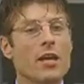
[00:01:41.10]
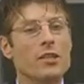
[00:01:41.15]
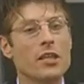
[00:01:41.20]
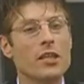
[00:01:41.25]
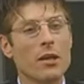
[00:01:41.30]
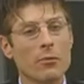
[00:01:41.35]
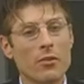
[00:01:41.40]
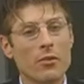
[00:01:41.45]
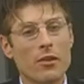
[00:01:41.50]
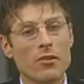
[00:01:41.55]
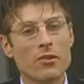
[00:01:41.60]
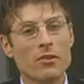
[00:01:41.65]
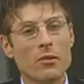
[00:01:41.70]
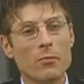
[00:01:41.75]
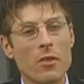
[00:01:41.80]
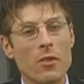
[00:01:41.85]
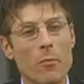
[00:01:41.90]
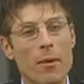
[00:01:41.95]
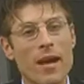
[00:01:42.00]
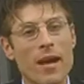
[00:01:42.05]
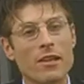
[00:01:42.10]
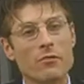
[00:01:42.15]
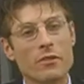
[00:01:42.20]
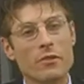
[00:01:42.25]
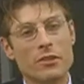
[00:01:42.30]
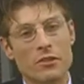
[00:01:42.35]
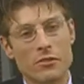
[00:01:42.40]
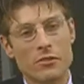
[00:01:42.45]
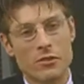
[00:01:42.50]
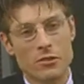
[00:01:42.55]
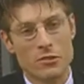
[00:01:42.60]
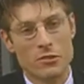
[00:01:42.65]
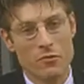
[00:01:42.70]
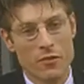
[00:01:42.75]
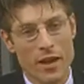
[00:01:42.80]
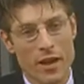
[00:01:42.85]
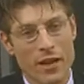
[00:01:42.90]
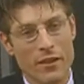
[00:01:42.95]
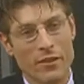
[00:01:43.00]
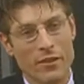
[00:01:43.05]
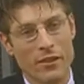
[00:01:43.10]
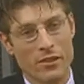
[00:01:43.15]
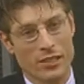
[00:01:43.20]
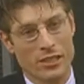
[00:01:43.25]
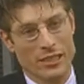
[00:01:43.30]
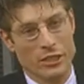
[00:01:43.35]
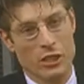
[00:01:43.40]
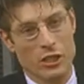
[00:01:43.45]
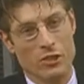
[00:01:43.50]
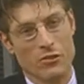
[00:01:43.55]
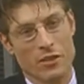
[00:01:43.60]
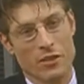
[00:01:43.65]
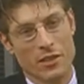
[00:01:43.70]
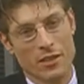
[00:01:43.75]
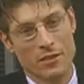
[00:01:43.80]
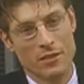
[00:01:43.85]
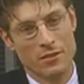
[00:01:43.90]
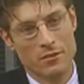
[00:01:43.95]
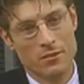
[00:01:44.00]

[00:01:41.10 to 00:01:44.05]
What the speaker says: Share with us some of the past ventures that you've had in this industry.